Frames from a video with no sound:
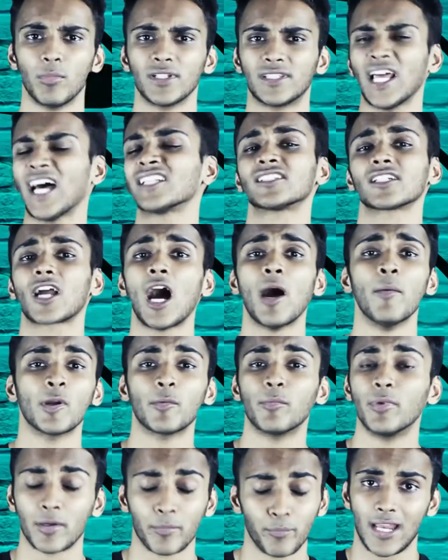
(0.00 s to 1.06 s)
But that's a comic
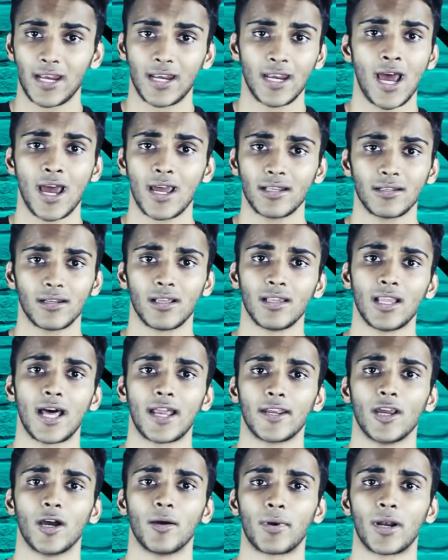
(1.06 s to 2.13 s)
book that not a lot
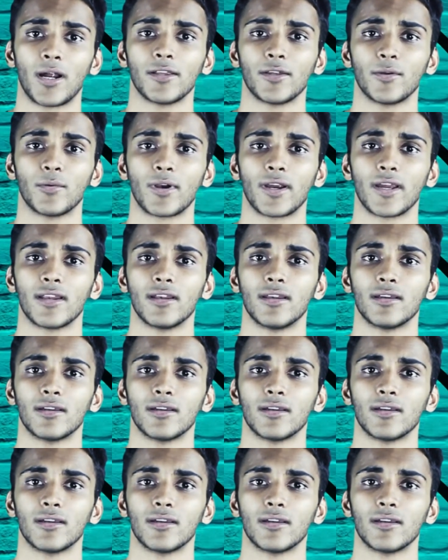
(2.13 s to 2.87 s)
of y'all probably read.